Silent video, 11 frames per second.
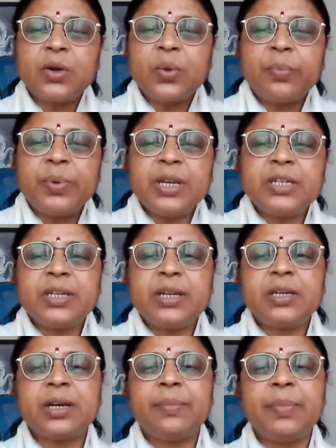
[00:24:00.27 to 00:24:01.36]
to appreciate
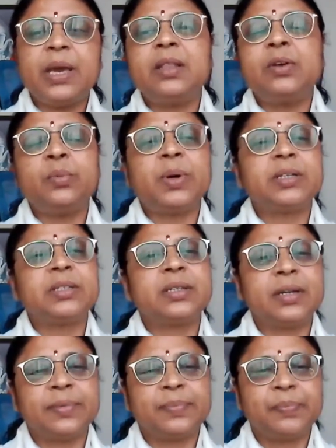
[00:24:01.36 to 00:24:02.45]
Abheda Upasana?